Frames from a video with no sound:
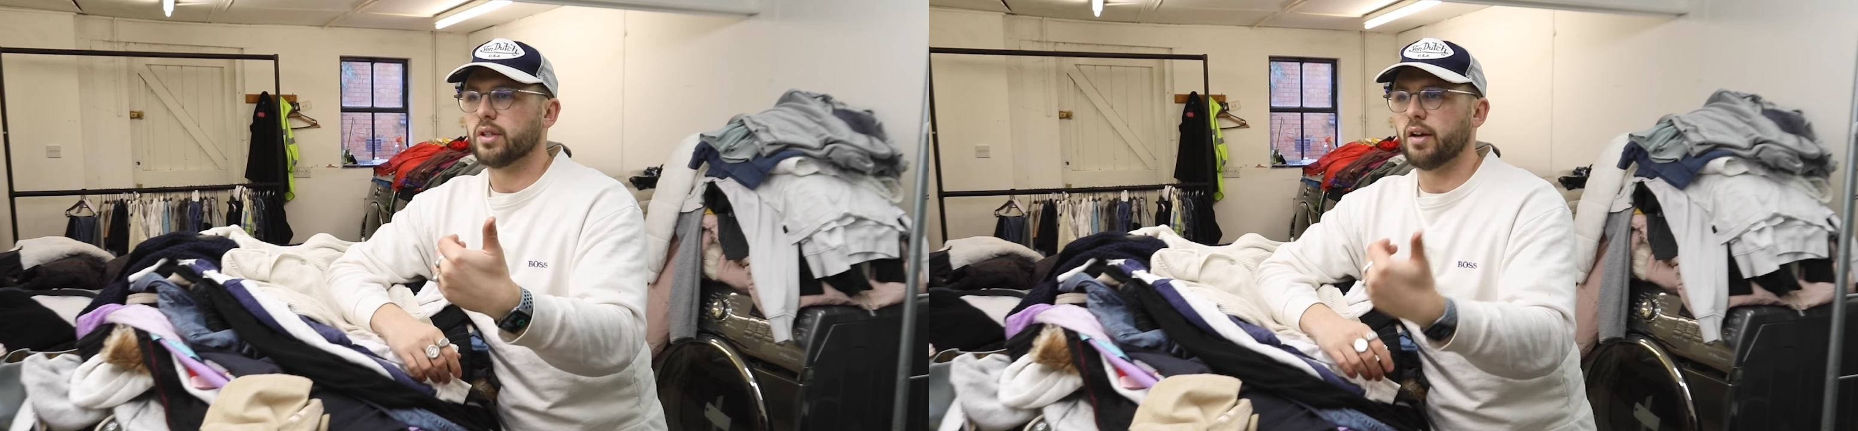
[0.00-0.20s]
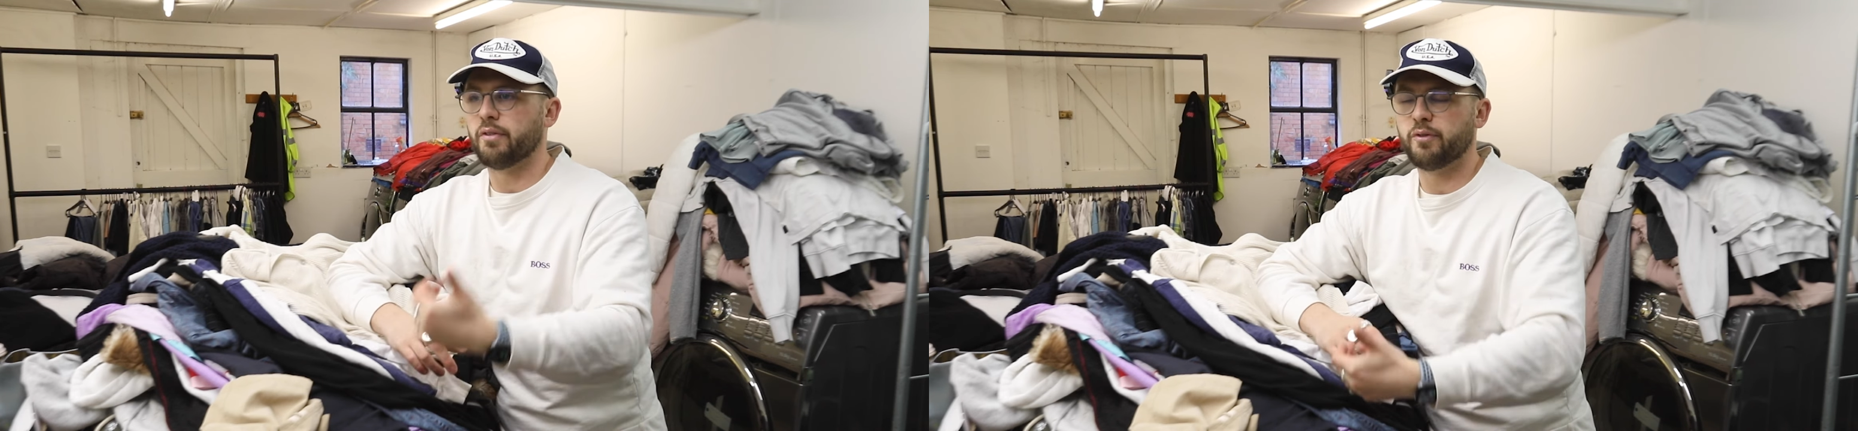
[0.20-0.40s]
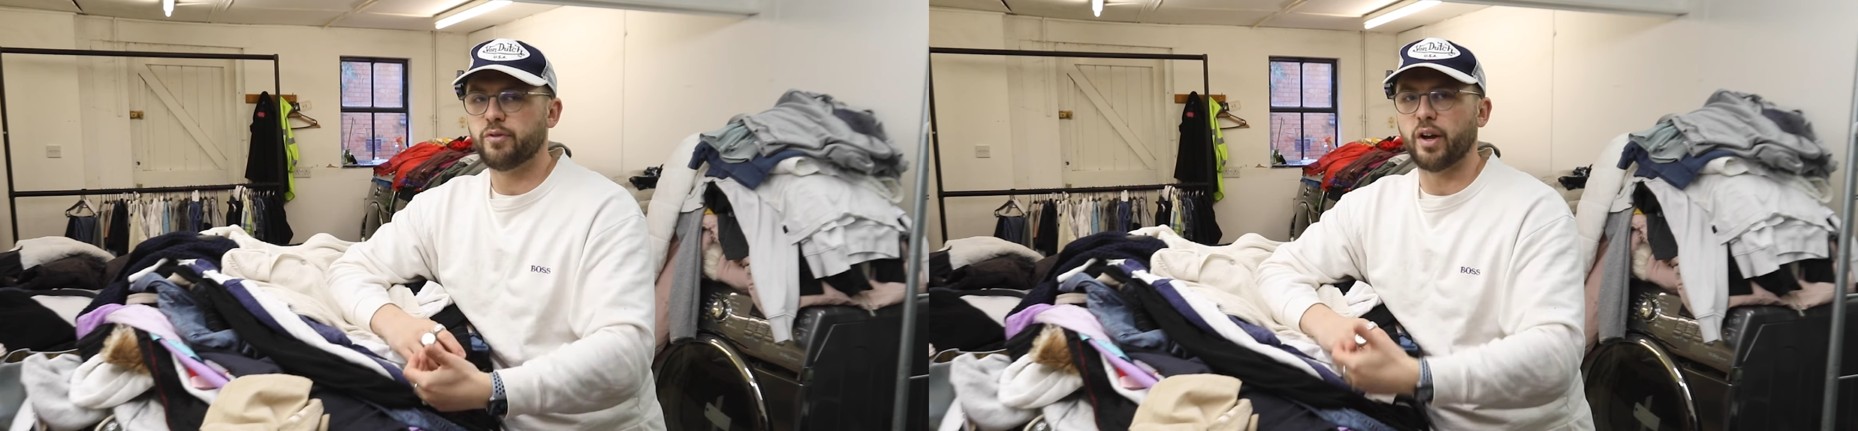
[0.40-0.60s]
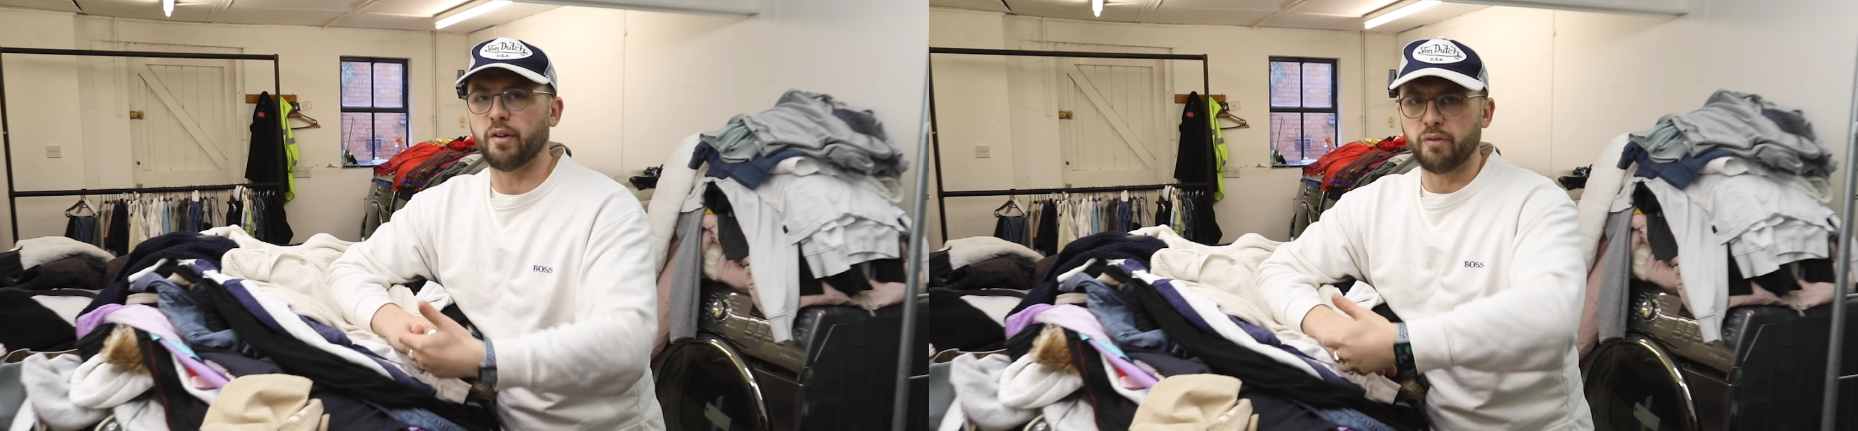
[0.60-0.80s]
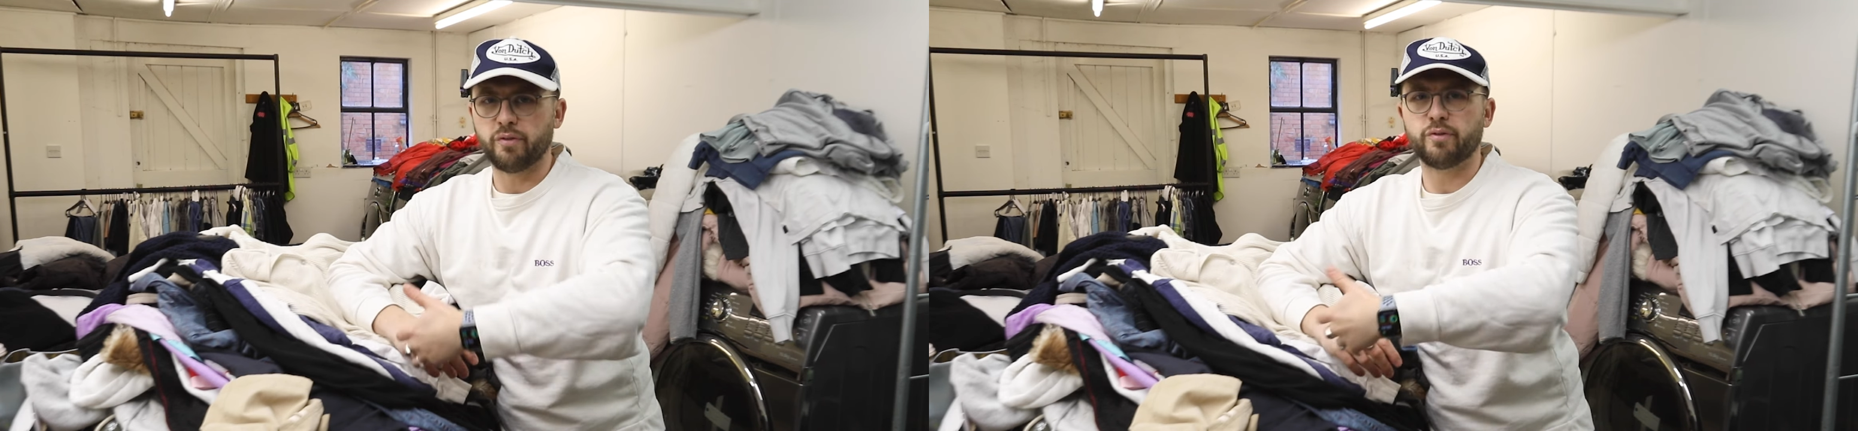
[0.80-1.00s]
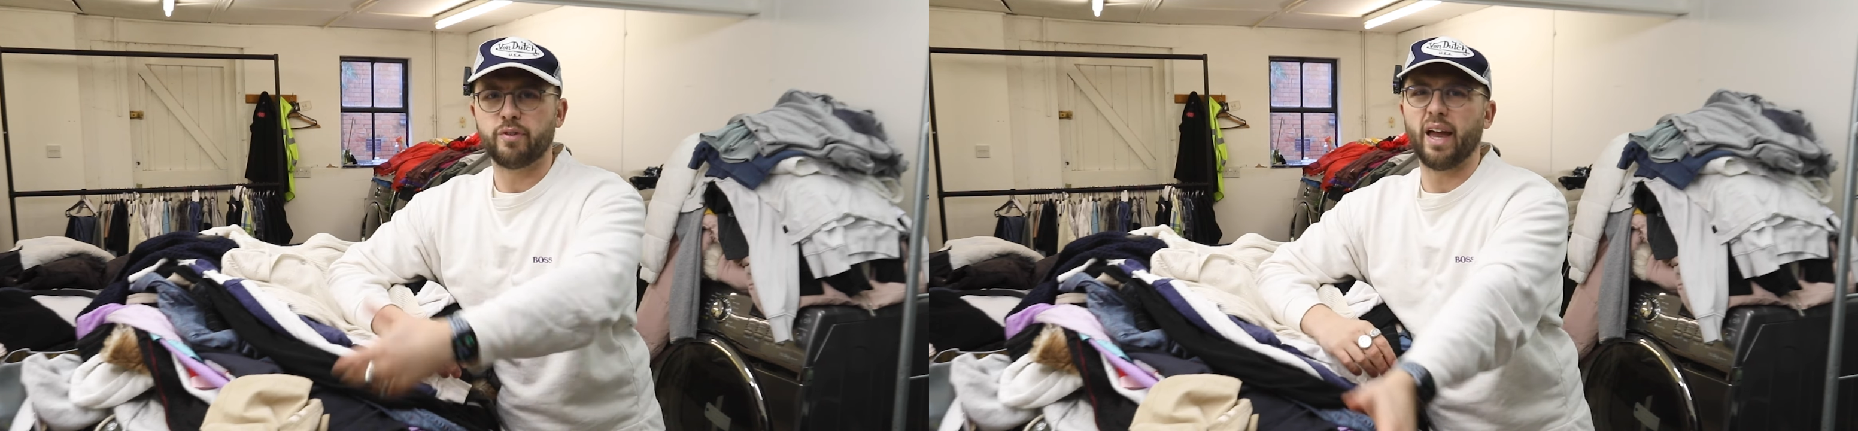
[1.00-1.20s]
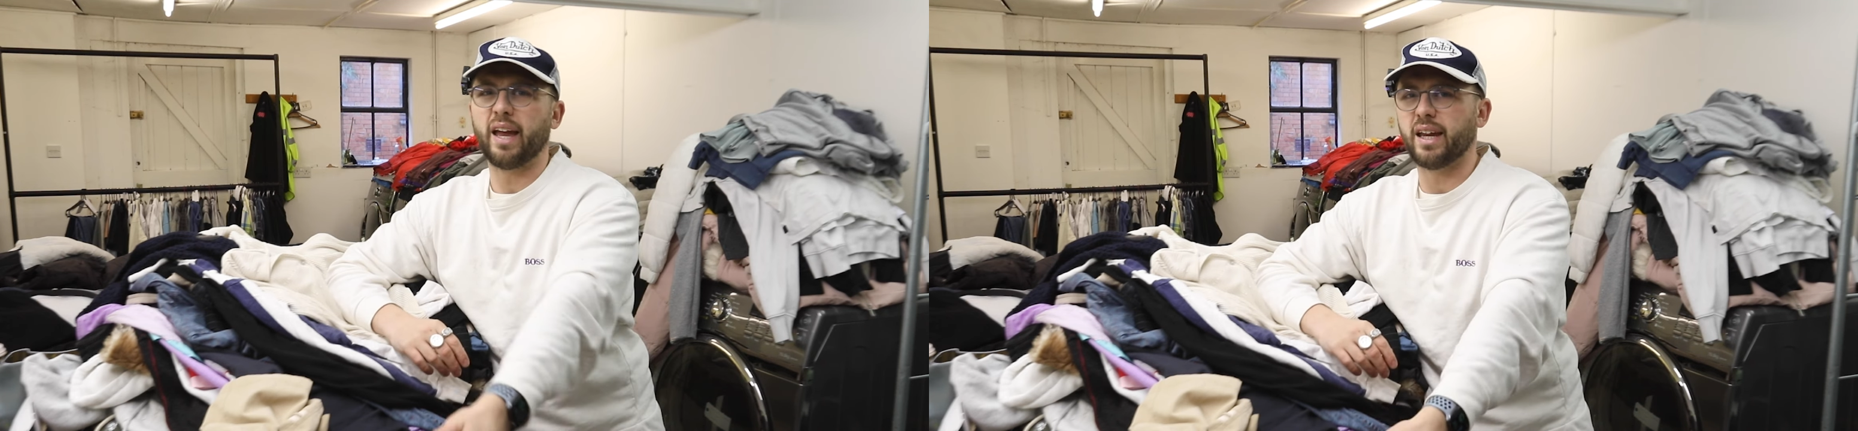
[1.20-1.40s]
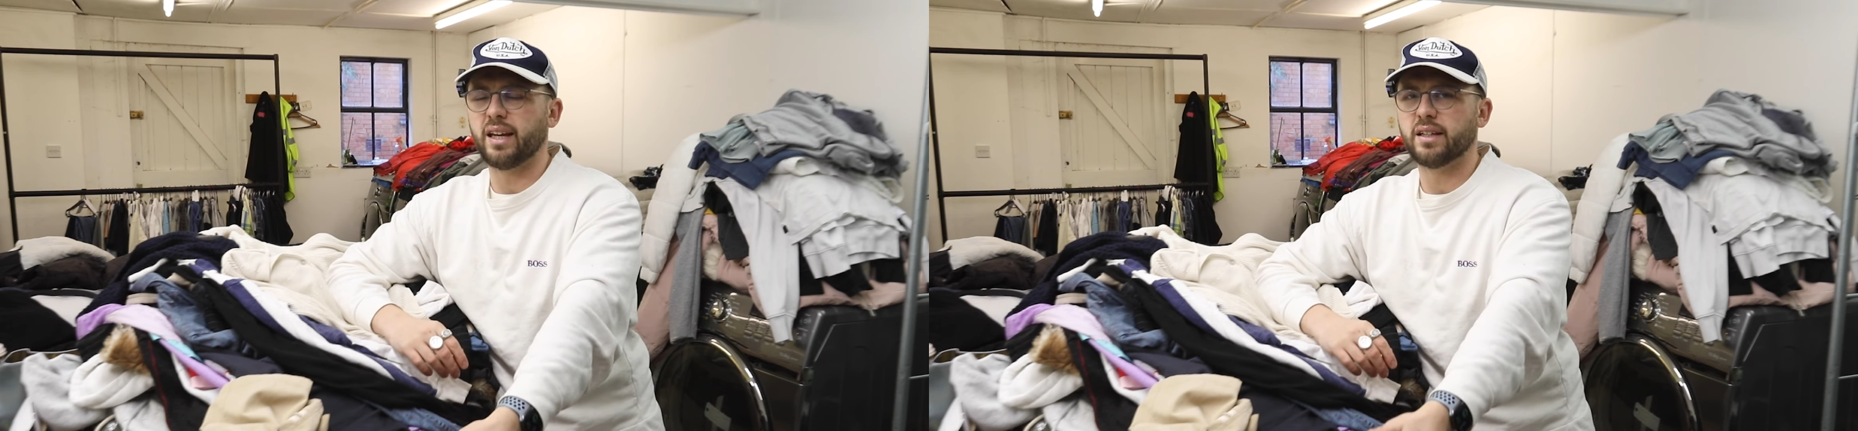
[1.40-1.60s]
a
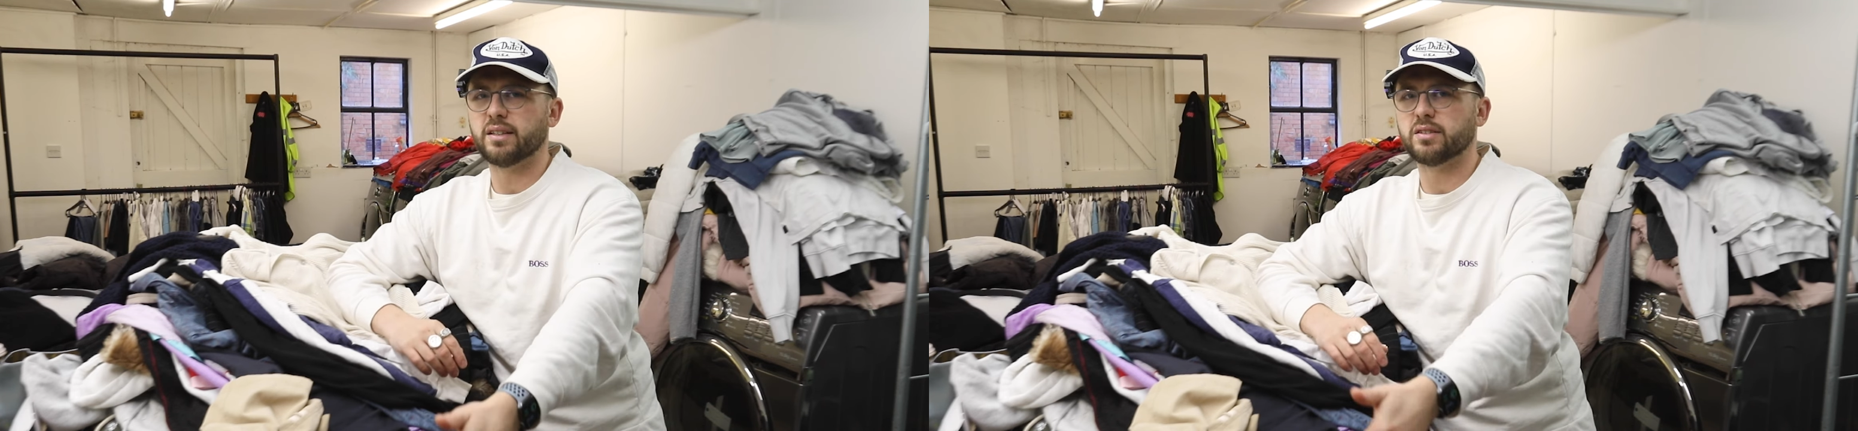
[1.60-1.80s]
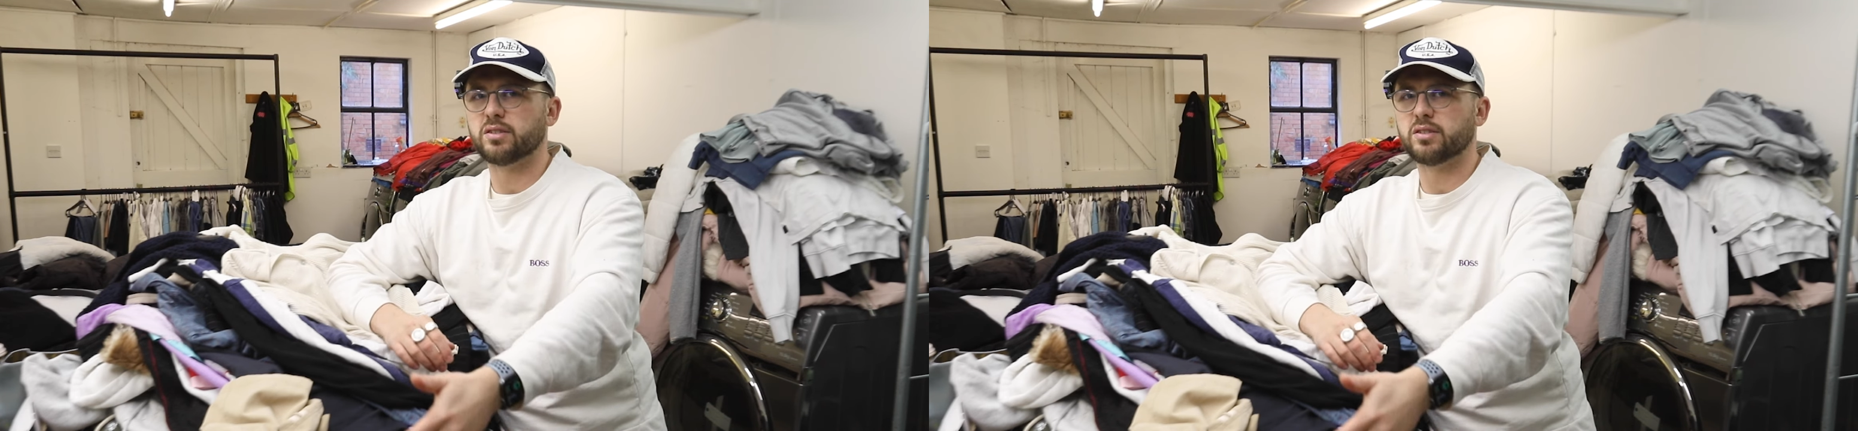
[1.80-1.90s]
fee